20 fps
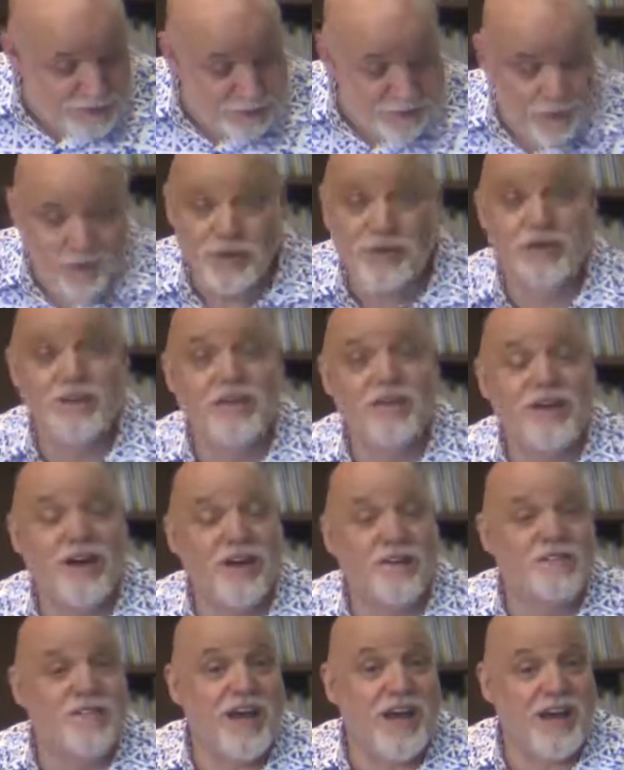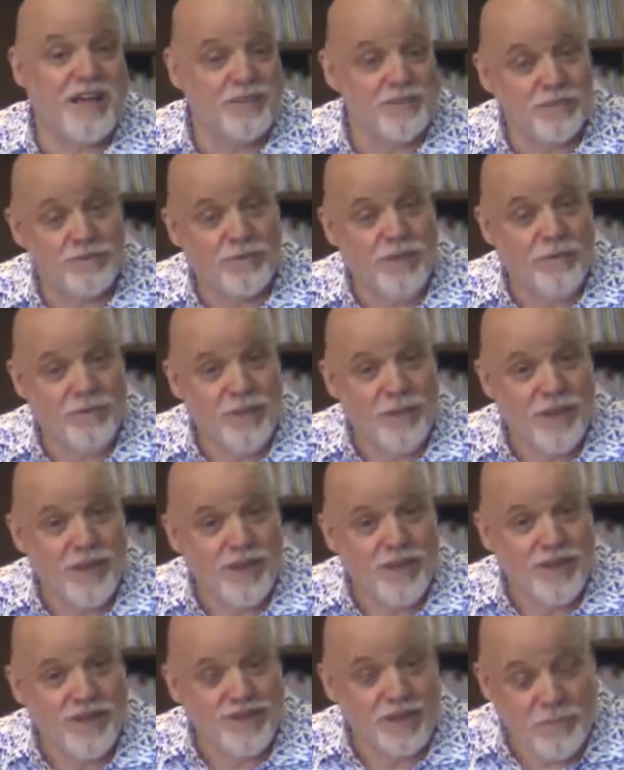book of Ezra.
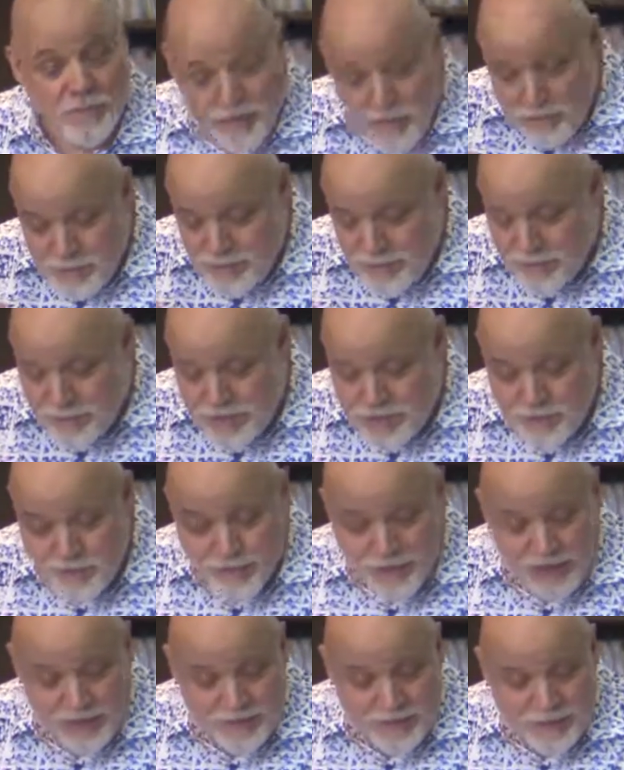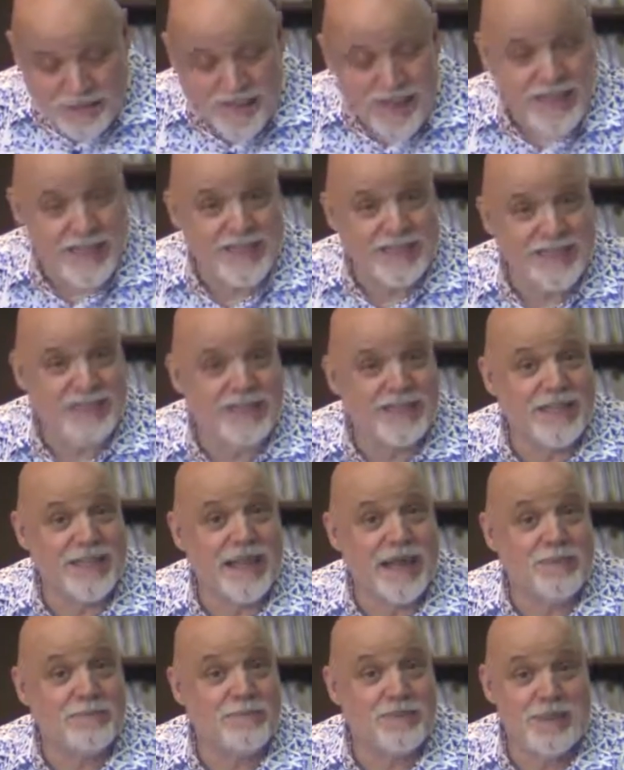The people of Israel have been taken into
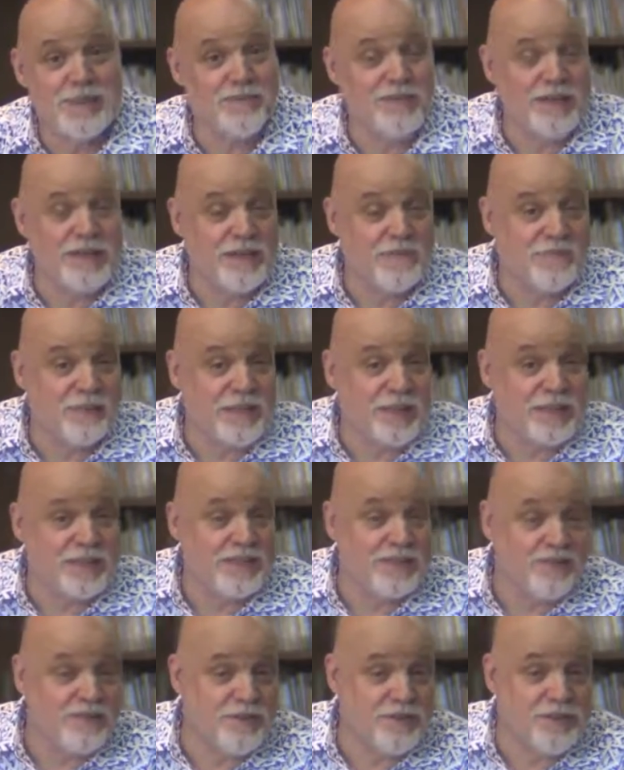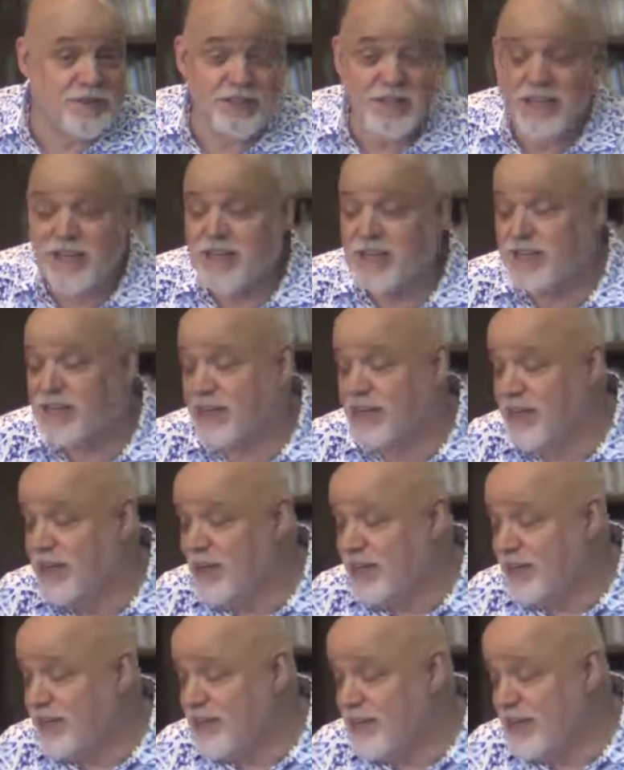captivity because of their sin. The
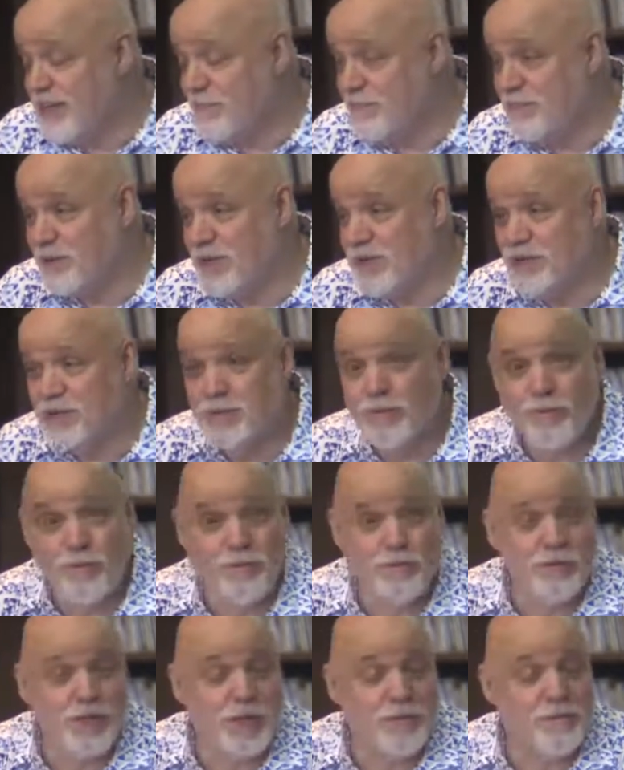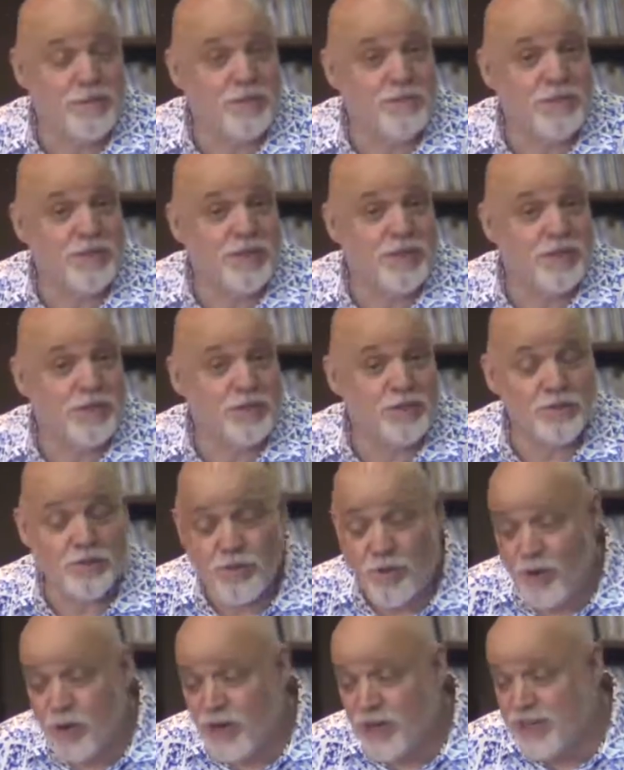temple in Jerusalem has been
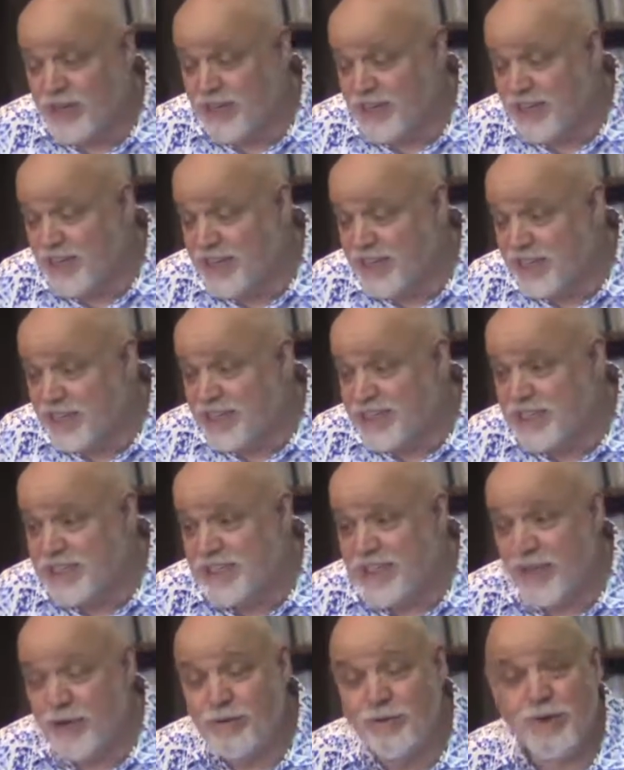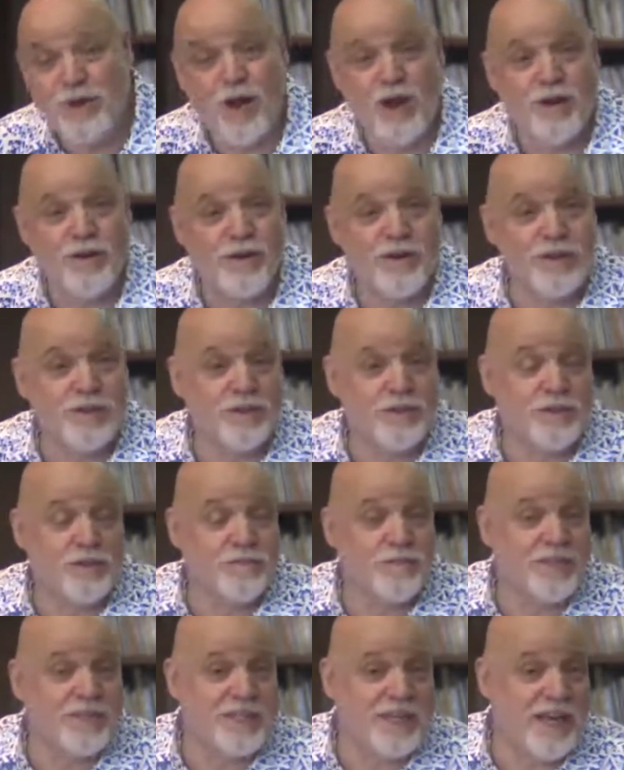destroyed. The sacred articles
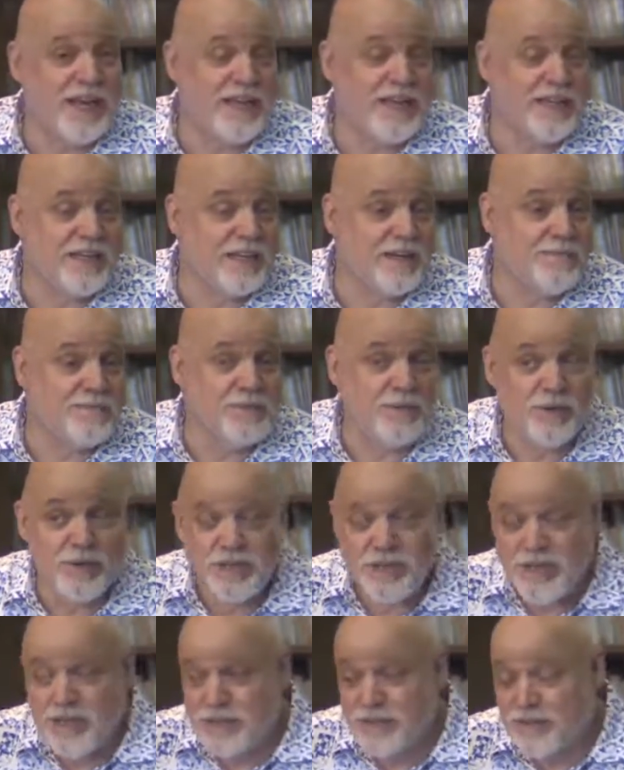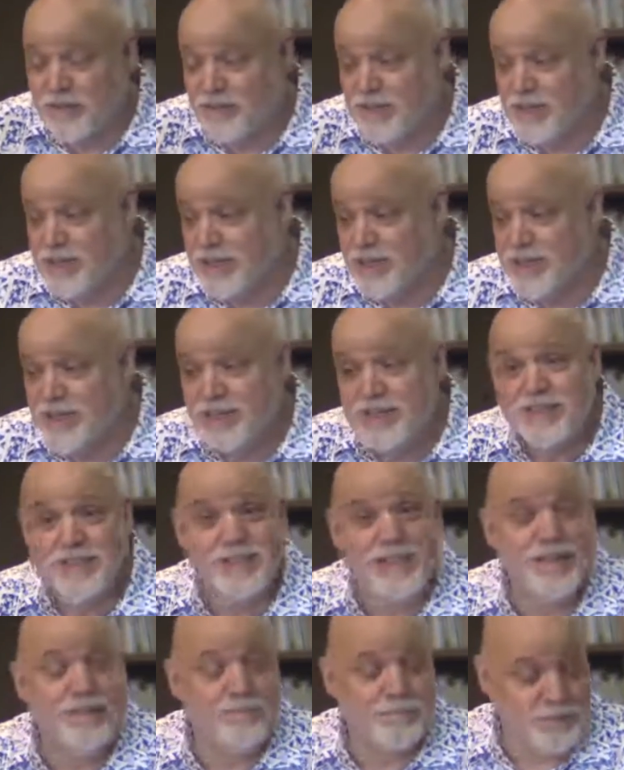have been taken and put into the
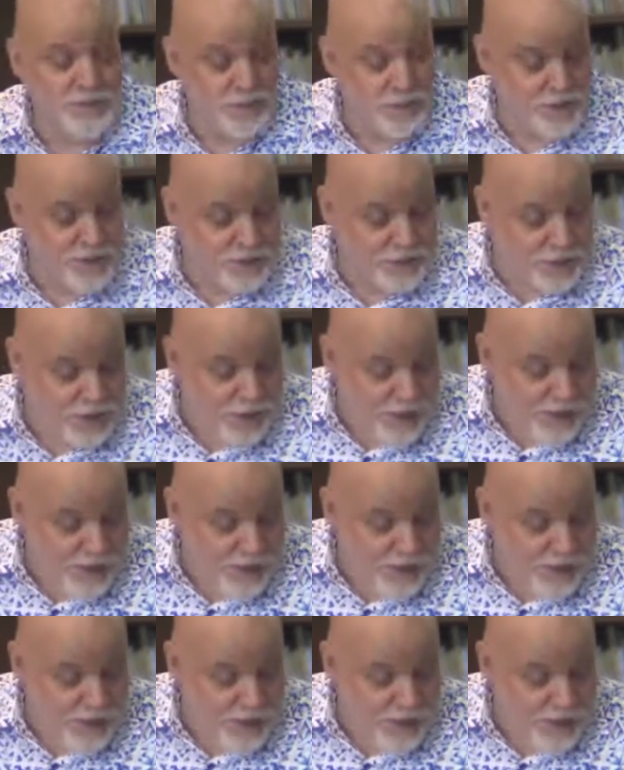temples